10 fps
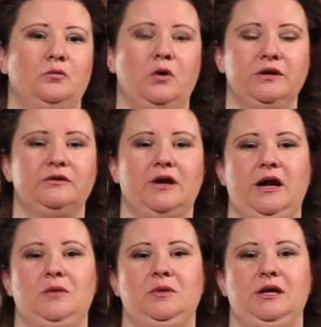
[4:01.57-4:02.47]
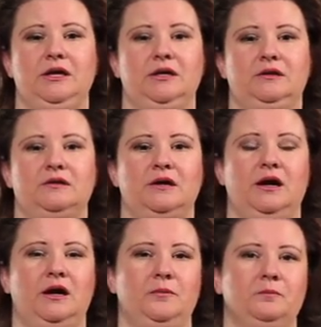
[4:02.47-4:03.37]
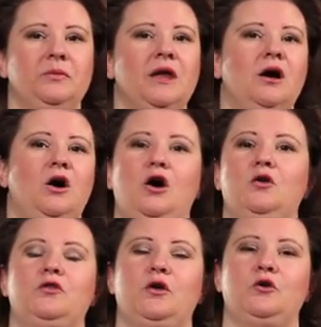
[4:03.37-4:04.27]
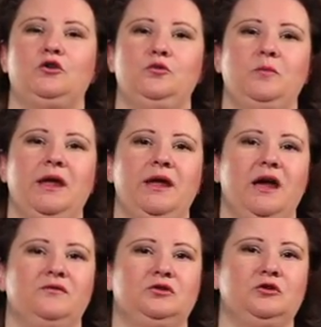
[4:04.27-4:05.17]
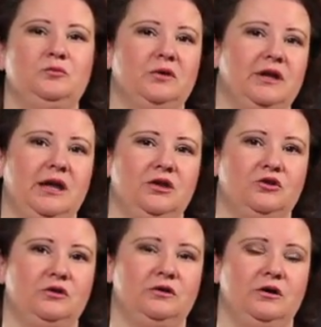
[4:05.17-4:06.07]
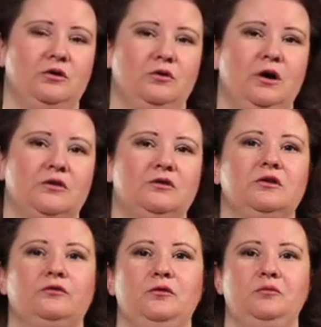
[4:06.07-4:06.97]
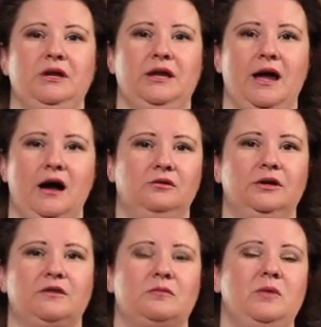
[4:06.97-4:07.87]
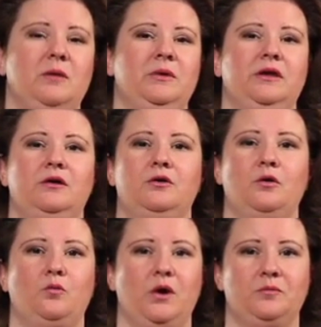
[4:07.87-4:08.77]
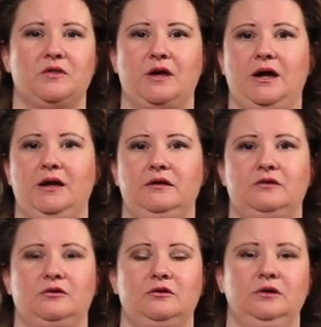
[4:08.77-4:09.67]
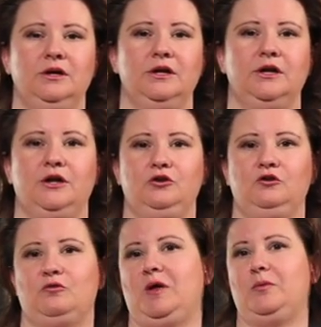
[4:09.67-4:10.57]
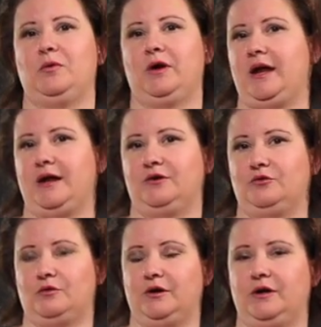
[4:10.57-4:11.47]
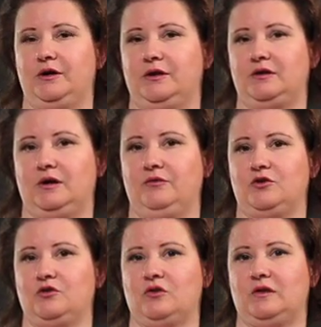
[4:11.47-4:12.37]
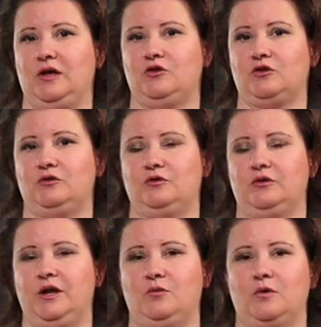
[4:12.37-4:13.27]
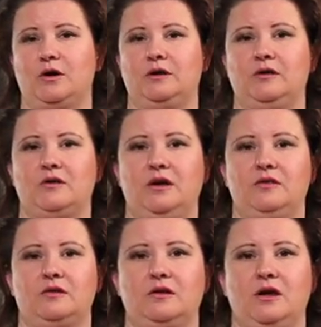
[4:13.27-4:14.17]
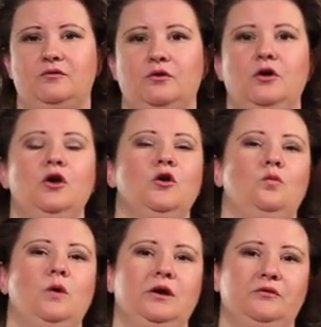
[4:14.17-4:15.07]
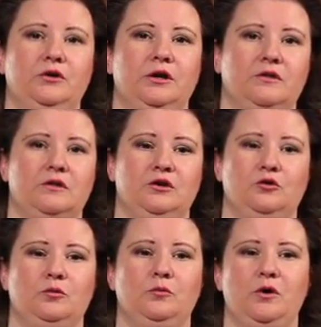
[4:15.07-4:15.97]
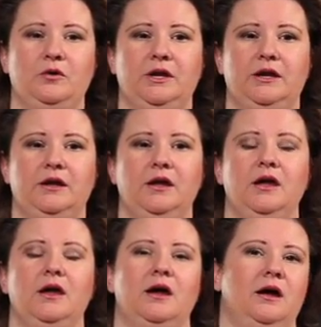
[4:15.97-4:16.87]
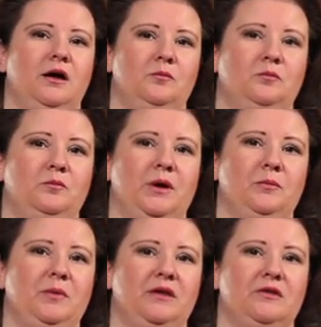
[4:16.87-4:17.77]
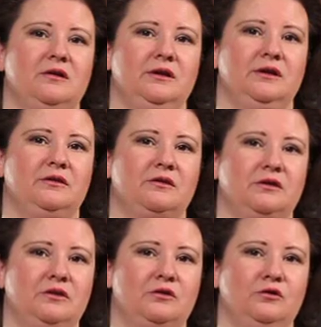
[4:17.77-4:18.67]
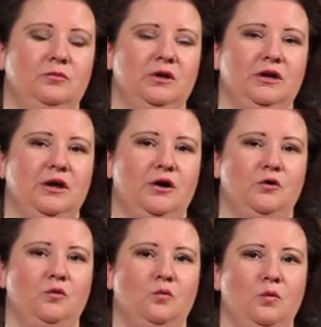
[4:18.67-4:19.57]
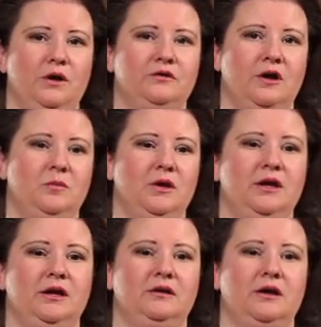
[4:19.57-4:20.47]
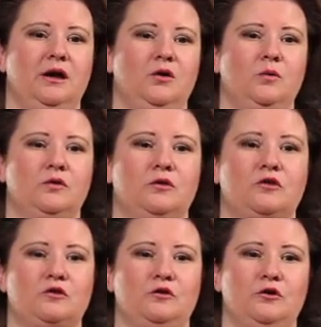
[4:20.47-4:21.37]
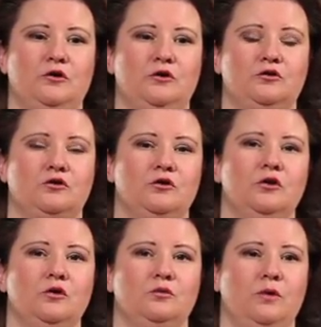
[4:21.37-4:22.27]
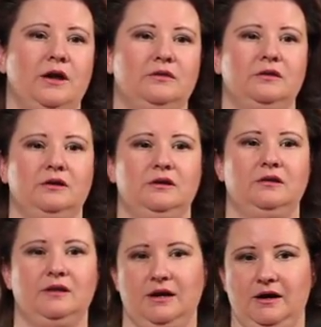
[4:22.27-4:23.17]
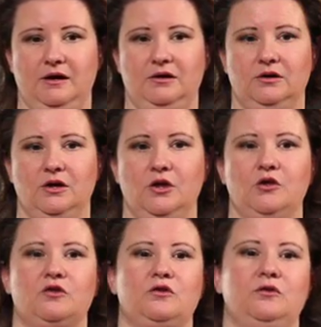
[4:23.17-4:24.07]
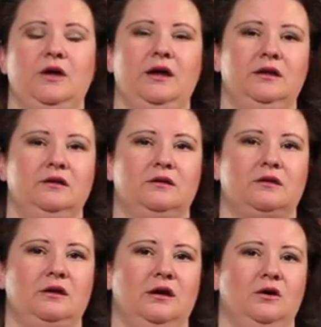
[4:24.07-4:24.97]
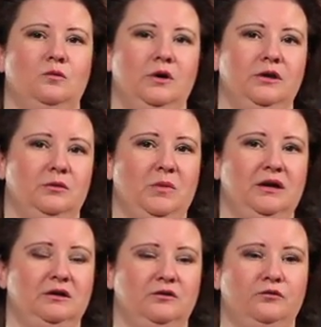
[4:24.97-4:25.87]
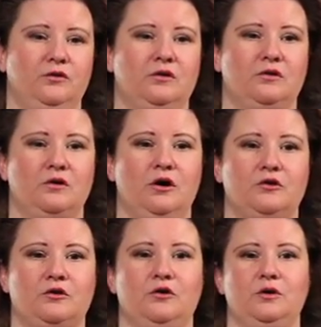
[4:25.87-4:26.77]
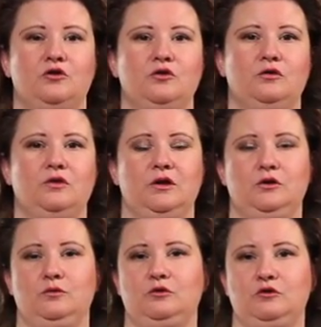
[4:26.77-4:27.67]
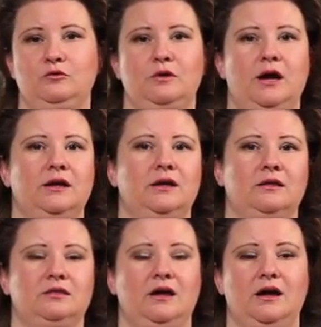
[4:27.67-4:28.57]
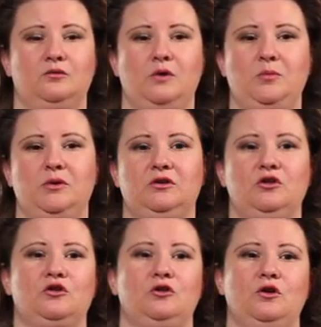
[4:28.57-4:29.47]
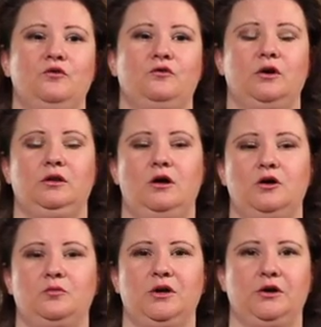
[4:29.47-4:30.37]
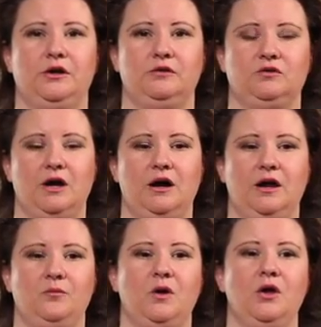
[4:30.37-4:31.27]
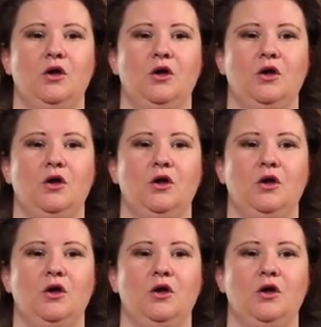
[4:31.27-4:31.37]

one-time hit. Although you may have a duplication across different media outlets, maybe a website or a newspaper and or a television station or network decides to cover whatever it is that you're promoting. But basically it's going to be a one-time hit with a surge right then and there. So that is one of the main differences also is that you do not get that repetition over a long period of time